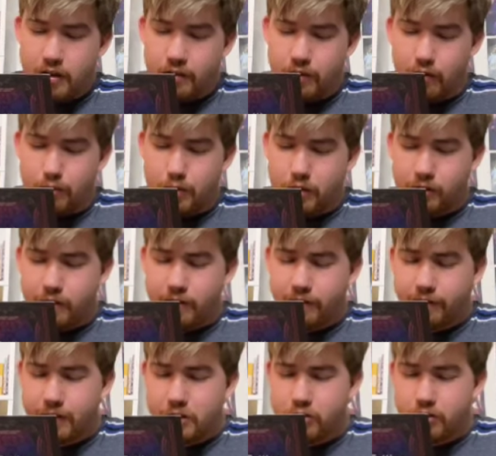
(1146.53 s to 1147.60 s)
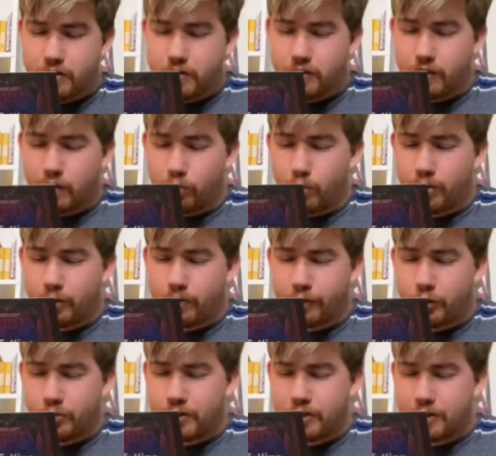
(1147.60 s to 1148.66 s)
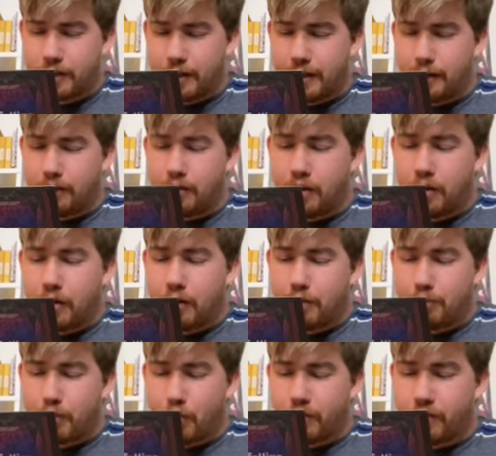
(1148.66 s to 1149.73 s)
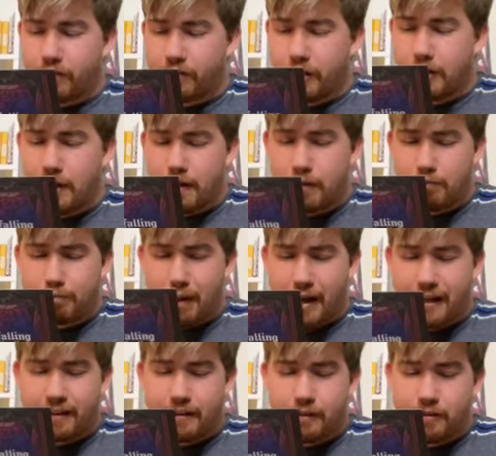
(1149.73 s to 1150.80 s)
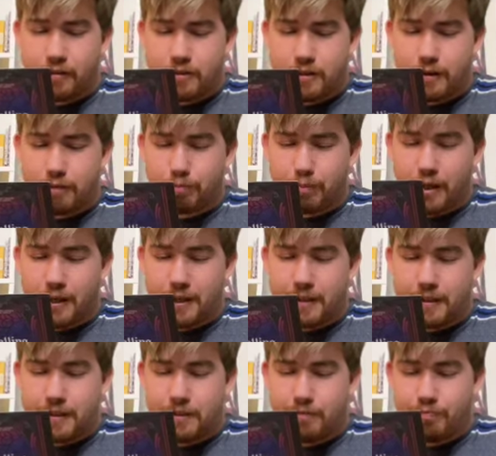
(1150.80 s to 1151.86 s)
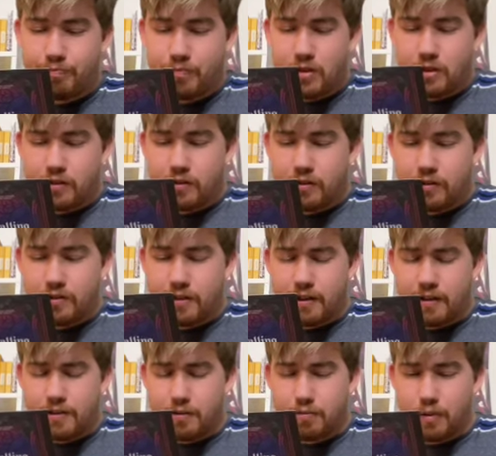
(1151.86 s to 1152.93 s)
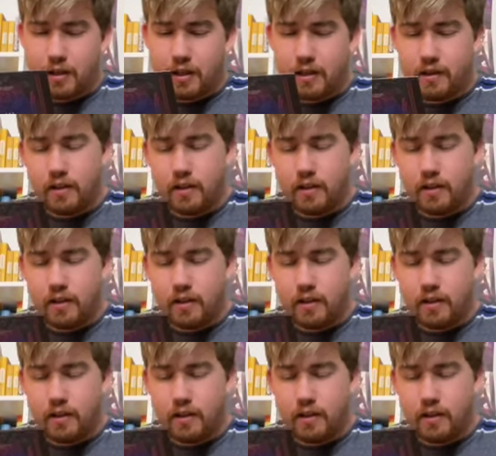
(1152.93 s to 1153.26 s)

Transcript: The mirror features a wonderful design, both front and back, done by Yutas May.